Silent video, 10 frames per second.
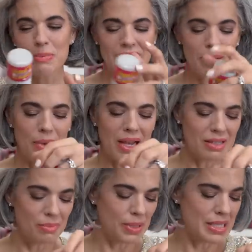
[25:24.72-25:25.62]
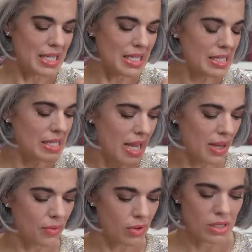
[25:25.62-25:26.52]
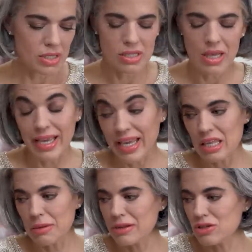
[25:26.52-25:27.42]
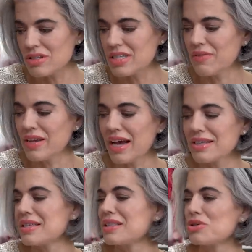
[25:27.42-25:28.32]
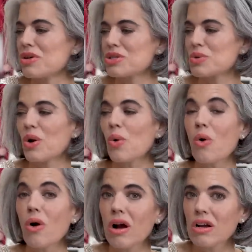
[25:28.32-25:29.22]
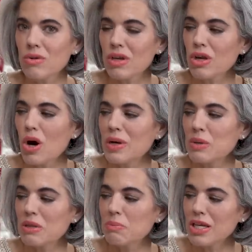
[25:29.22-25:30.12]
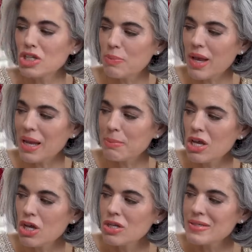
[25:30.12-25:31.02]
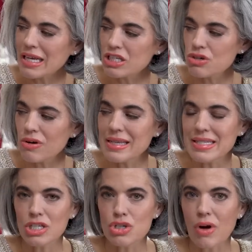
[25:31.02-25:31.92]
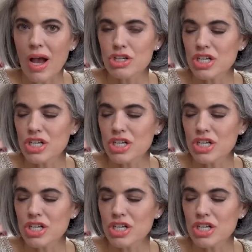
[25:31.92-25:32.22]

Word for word: But, but Batiste is, I get them at C V S at the drugstore, or you can go in with Beach Babe texturizing dry